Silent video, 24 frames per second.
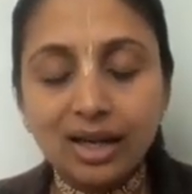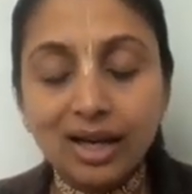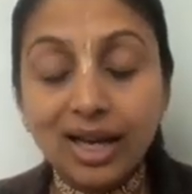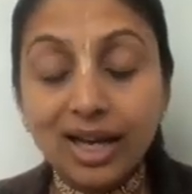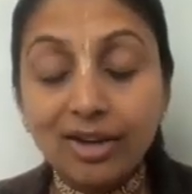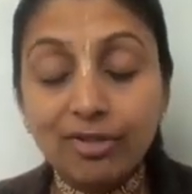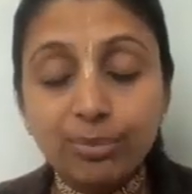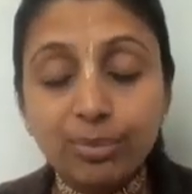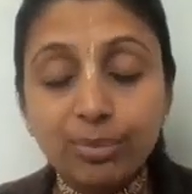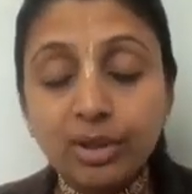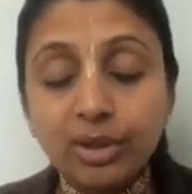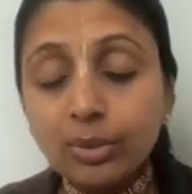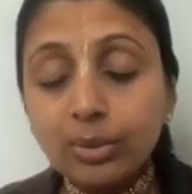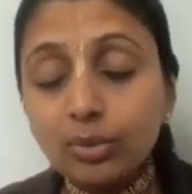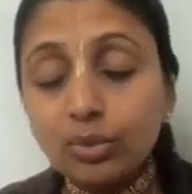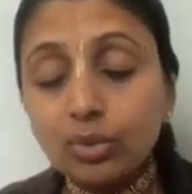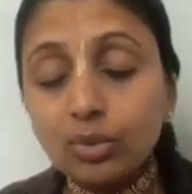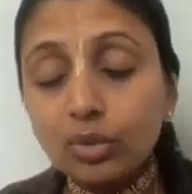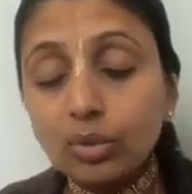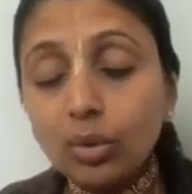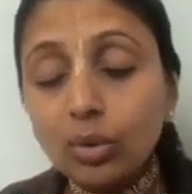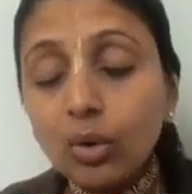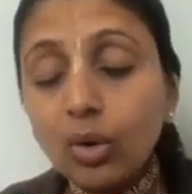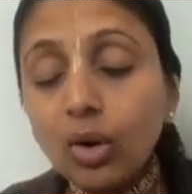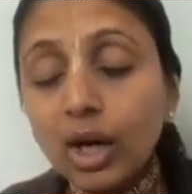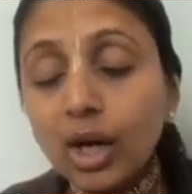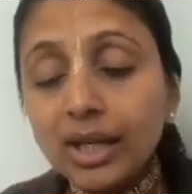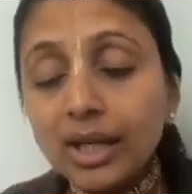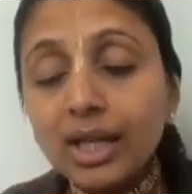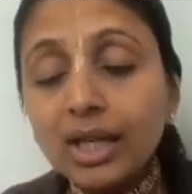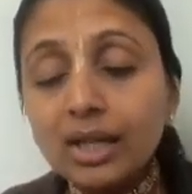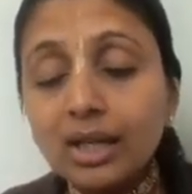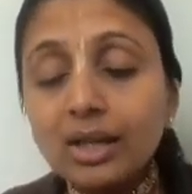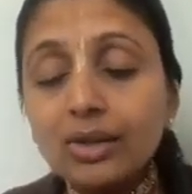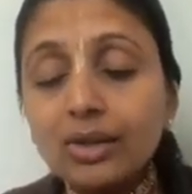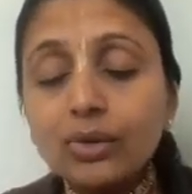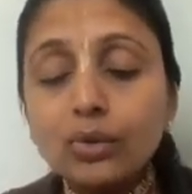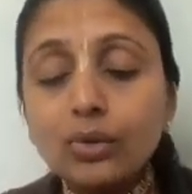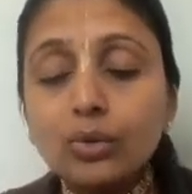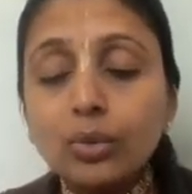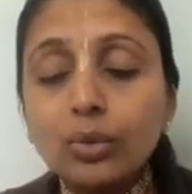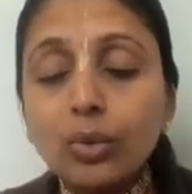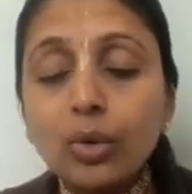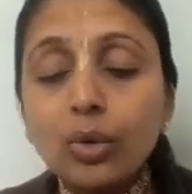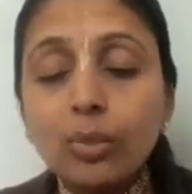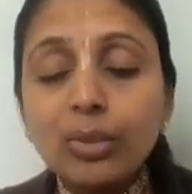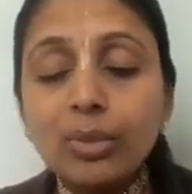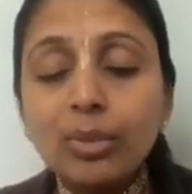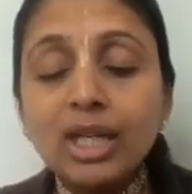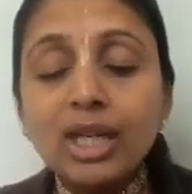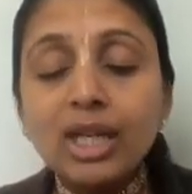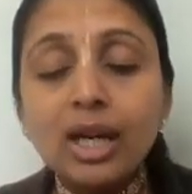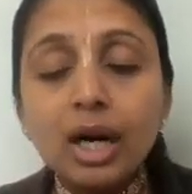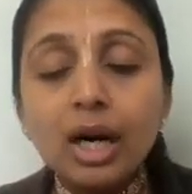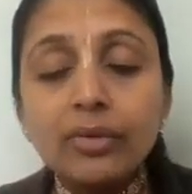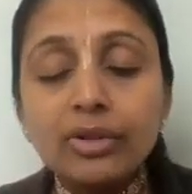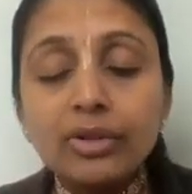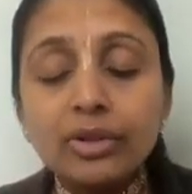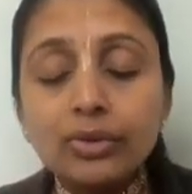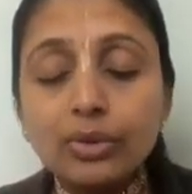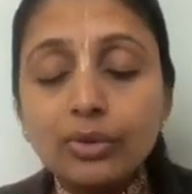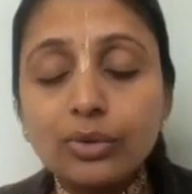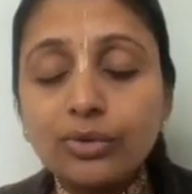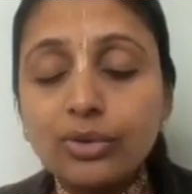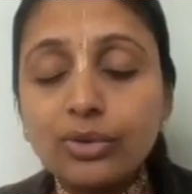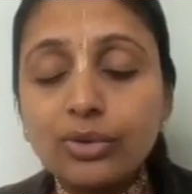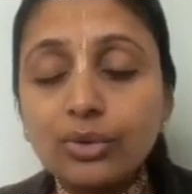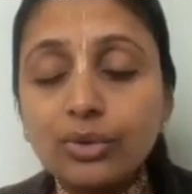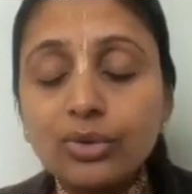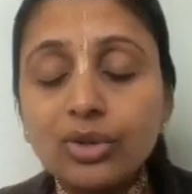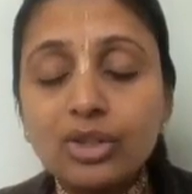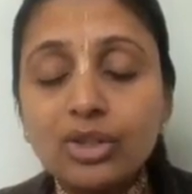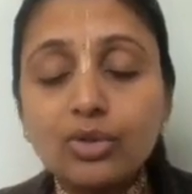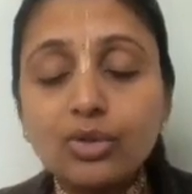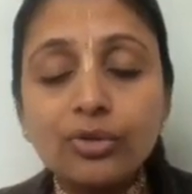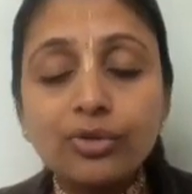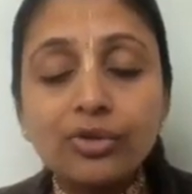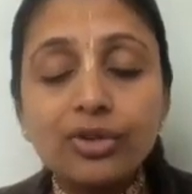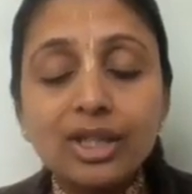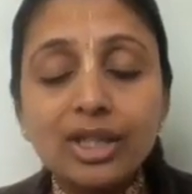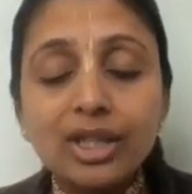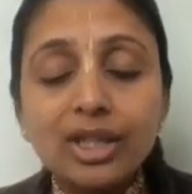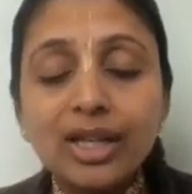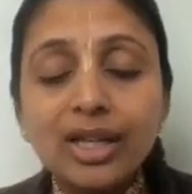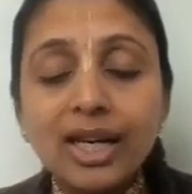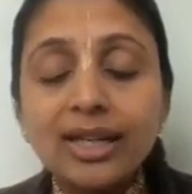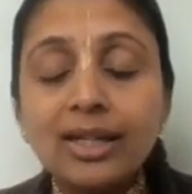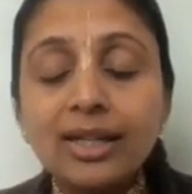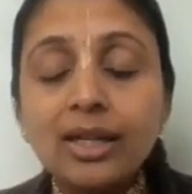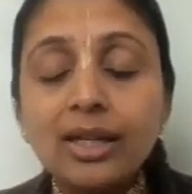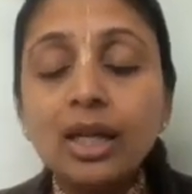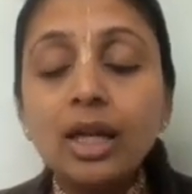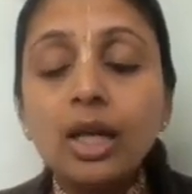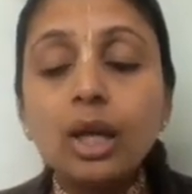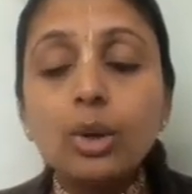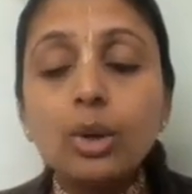I've become so addicted, so many hours of usage of internet.